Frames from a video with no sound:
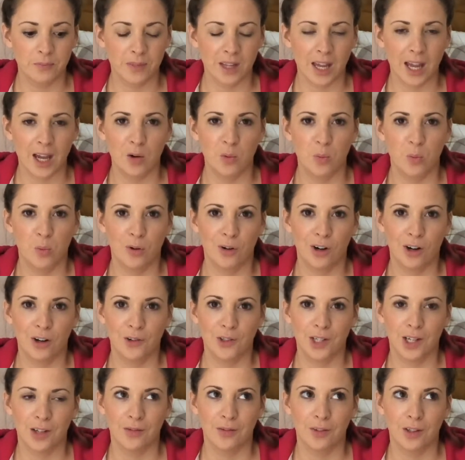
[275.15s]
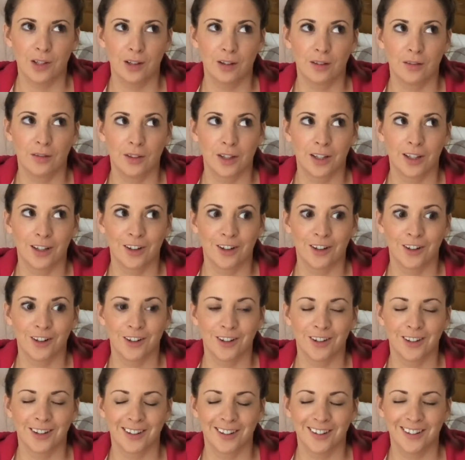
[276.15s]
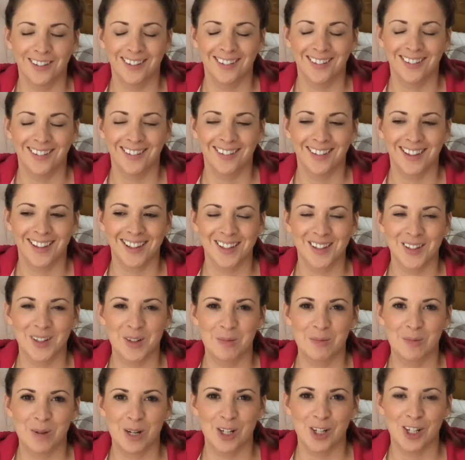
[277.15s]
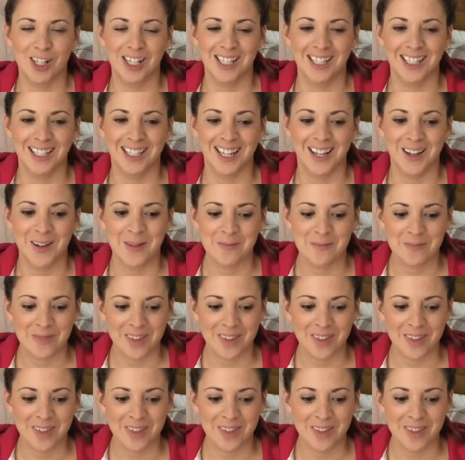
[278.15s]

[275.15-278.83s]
how proud I feel of the girls. Oh, that's so mushy, isn't it?